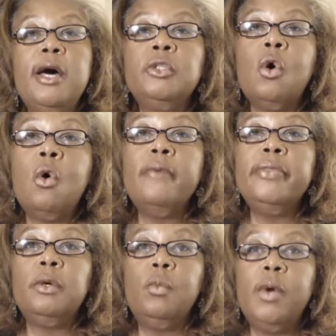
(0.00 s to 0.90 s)
on their
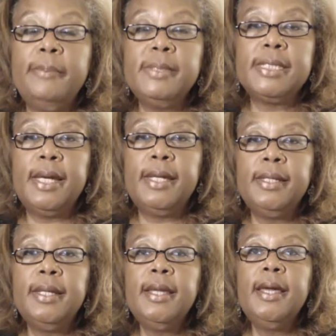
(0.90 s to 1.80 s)
website
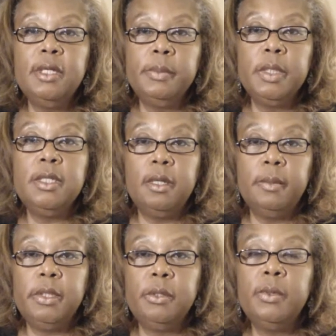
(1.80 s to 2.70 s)
at
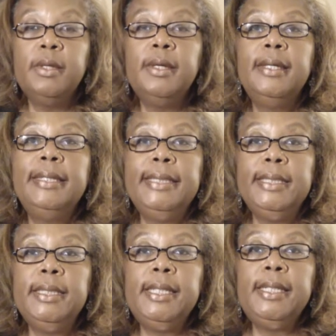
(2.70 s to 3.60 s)

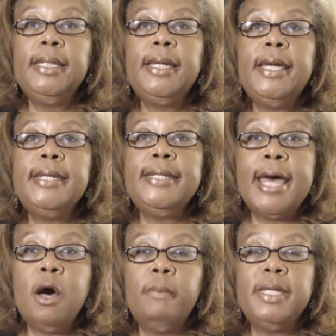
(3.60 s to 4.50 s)

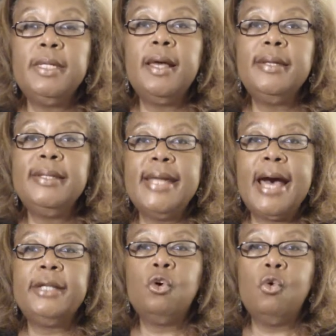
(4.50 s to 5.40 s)

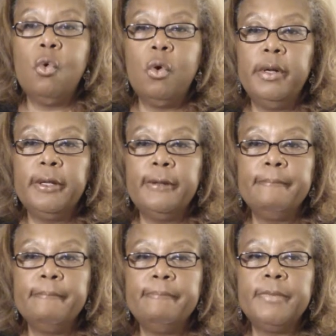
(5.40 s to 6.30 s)

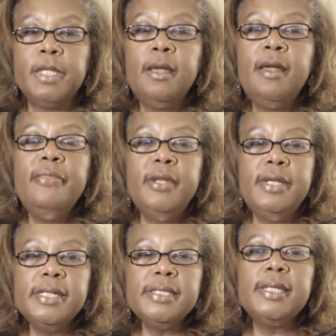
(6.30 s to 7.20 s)
www.lilyendowment.org.
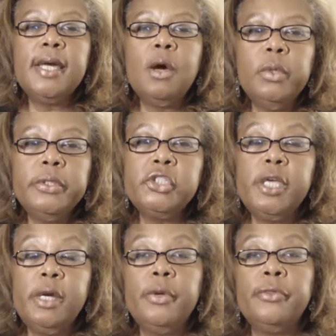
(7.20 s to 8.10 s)
The next thing I
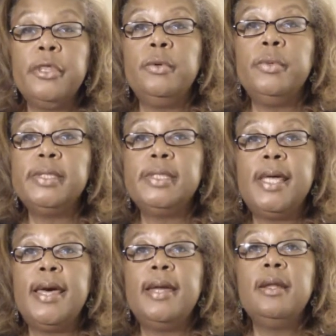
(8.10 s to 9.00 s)
want to share with you
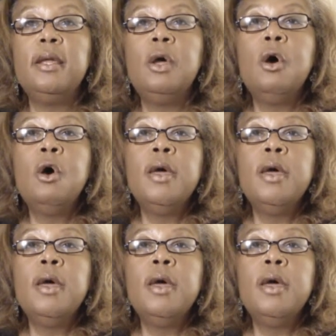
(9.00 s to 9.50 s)
is that